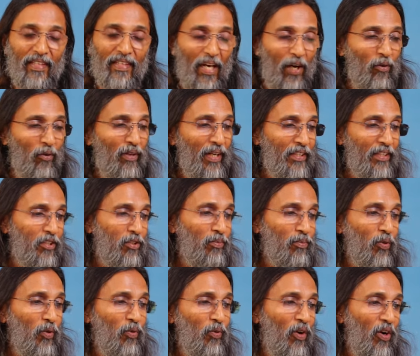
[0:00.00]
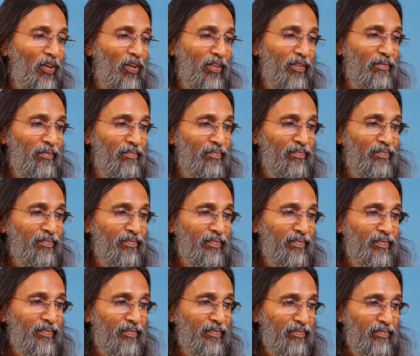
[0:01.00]
Now let's move on
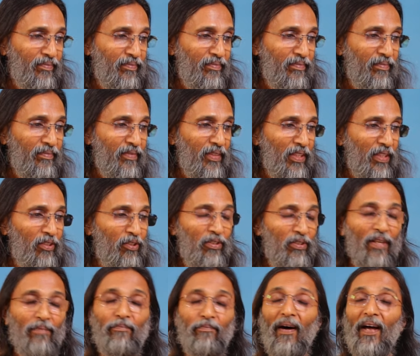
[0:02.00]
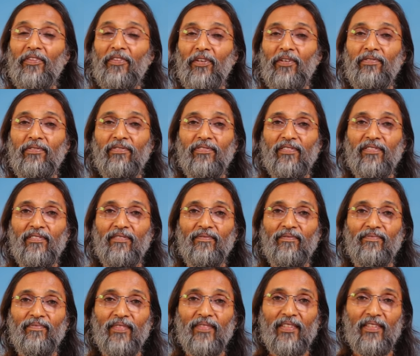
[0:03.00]
to the path of
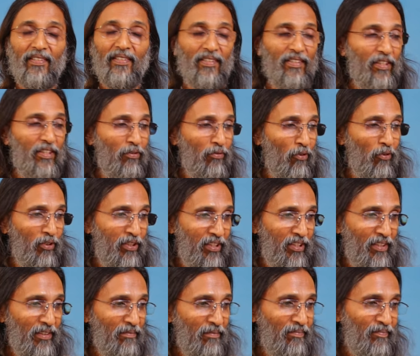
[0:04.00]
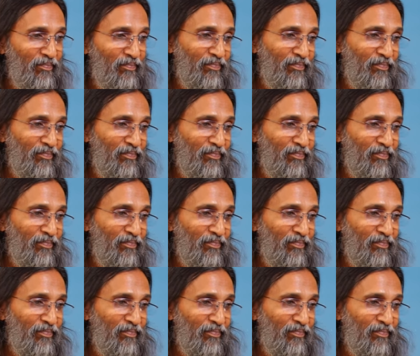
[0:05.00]
devotion.